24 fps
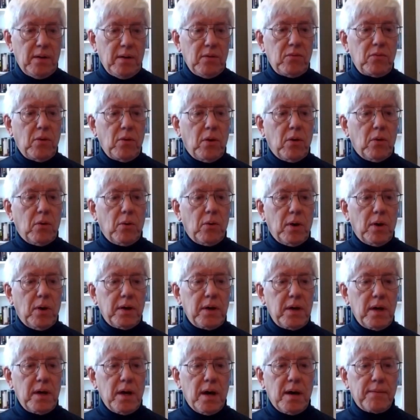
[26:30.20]
So
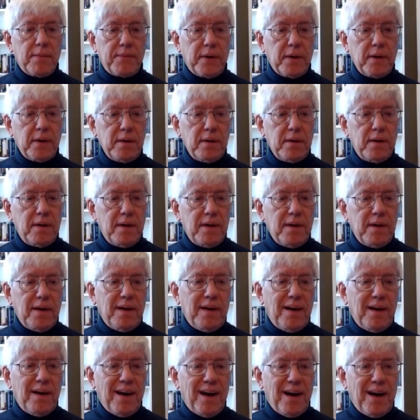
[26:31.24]
Nava,
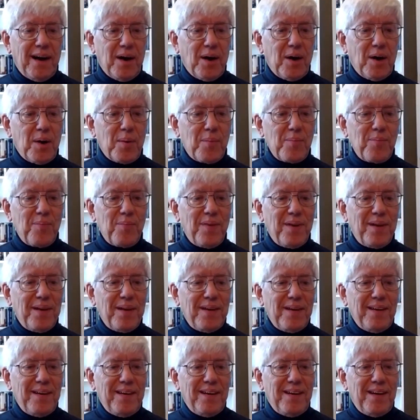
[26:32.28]

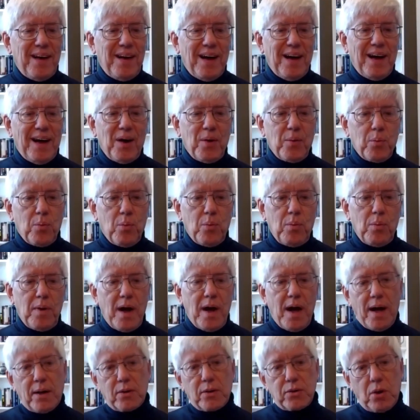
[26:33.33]

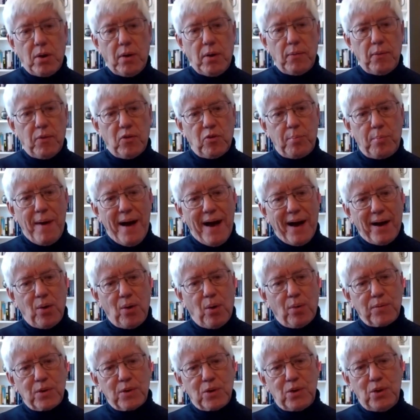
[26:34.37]
I'll turn this back
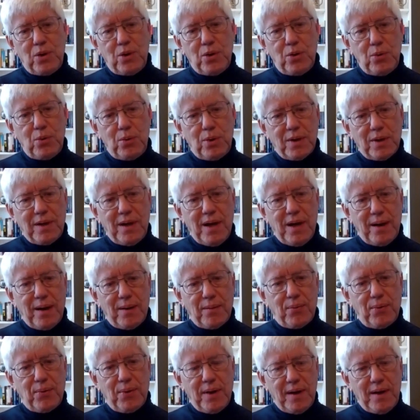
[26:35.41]
over to you to kind
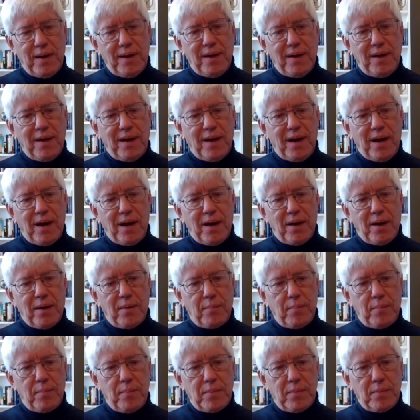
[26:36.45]
of
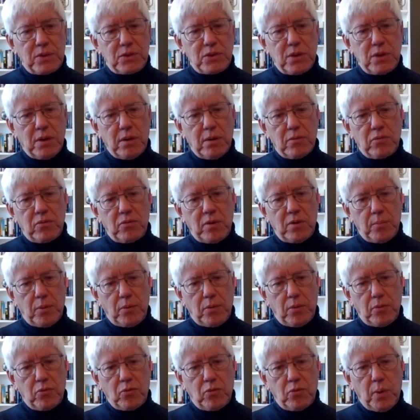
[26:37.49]
share some of
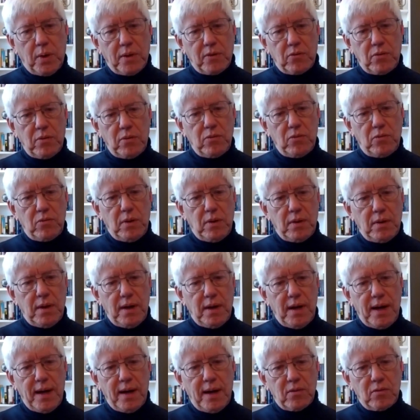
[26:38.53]
those questions. And
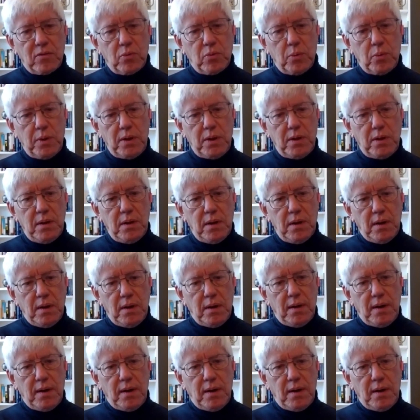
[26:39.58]
as we